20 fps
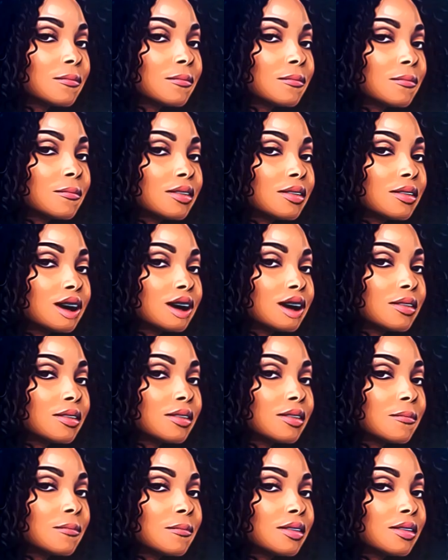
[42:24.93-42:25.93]
i just
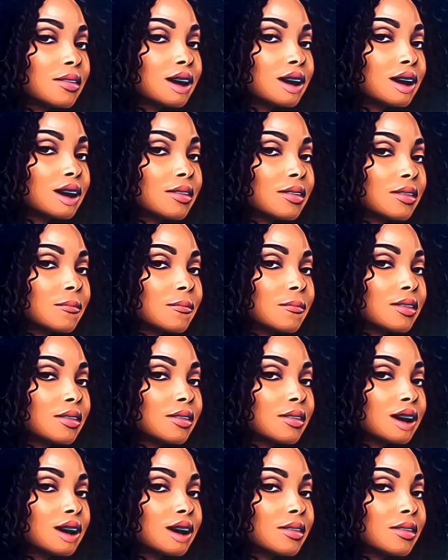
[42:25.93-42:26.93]
feel like mitch it,
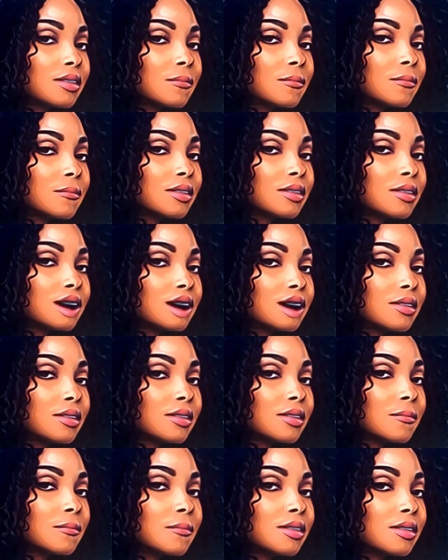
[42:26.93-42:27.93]
it could possibly
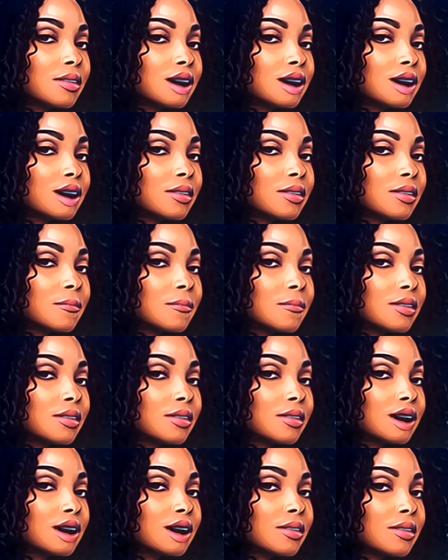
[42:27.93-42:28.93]
be something if he could get
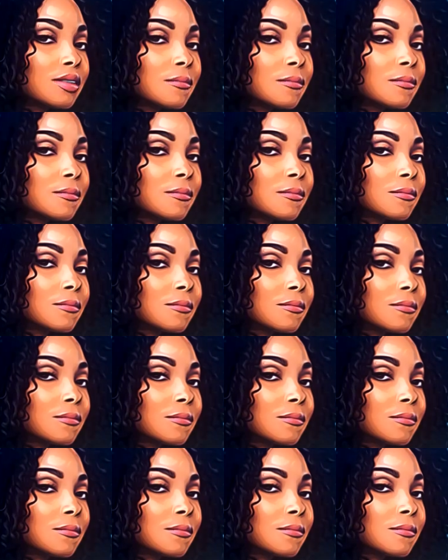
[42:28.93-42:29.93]
himself together
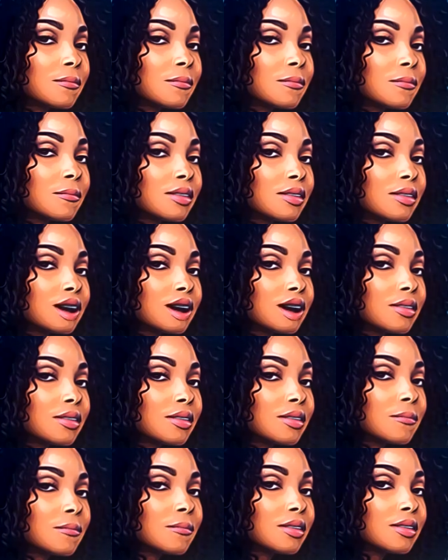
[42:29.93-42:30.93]
this
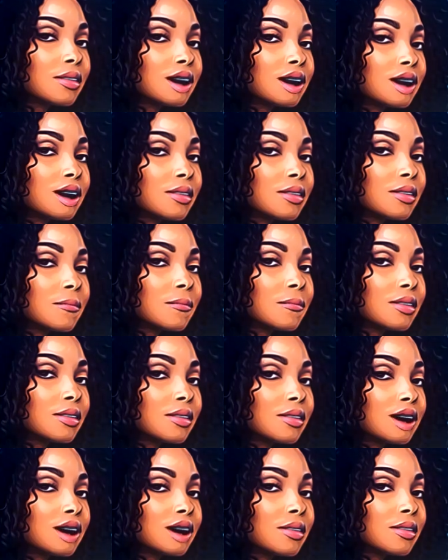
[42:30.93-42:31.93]
moment between these
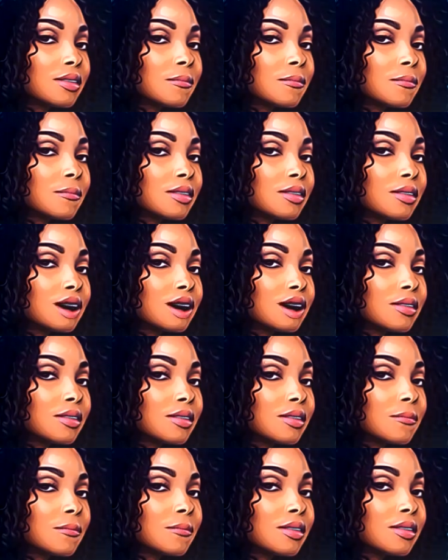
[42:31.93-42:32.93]
two was very sweet
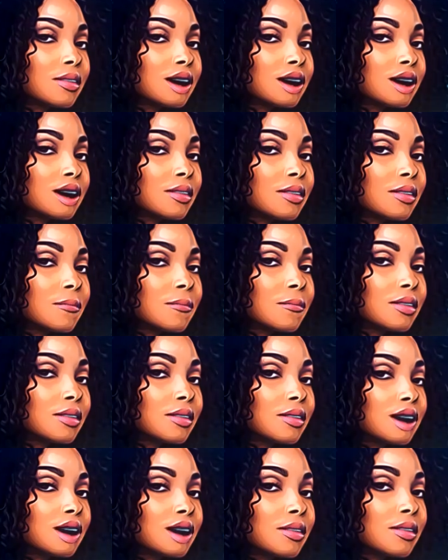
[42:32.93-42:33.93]
and right now,
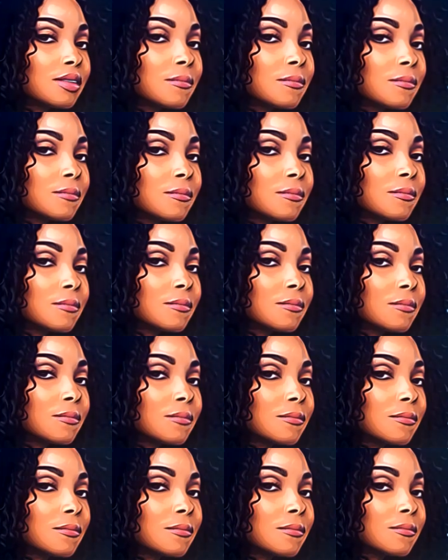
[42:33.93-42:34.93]
honey, we can't focus
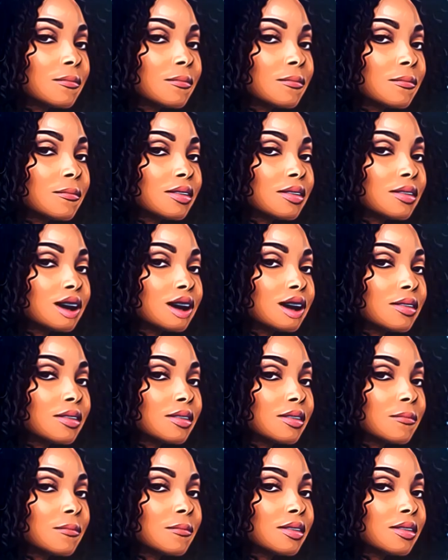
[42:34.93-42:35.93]
on Mitch. Okay, Mitch ain't
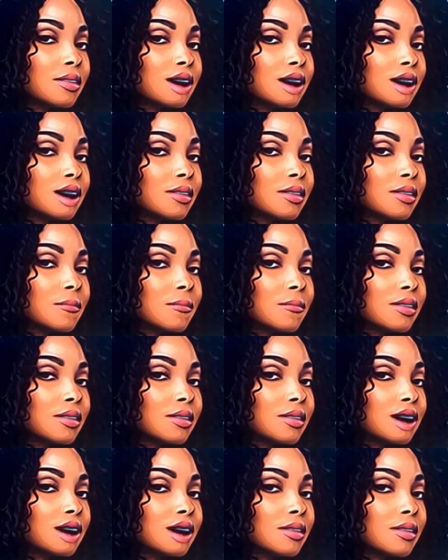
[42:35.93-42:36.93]
doing nothing to bother us right now.
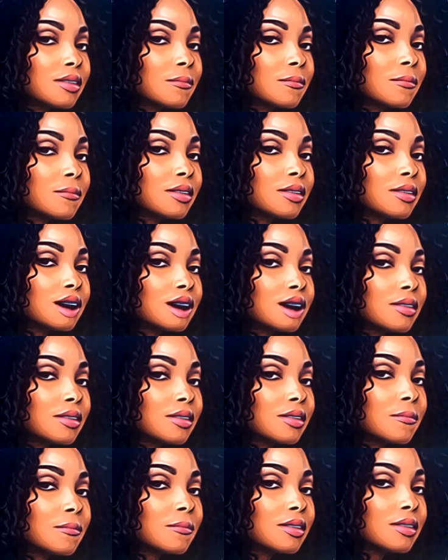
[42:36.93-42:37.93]
Him and his
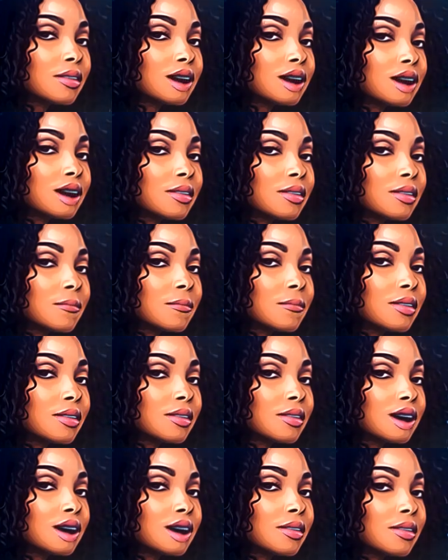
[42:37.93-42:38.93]
ways, child, we'll
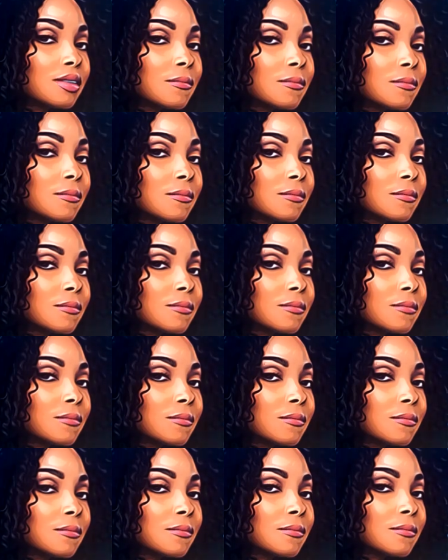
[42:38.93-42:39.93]
get back to it and to it
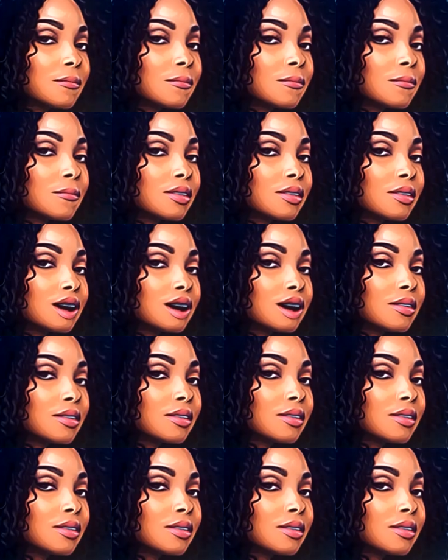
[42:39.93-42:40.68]
when we need to get into it.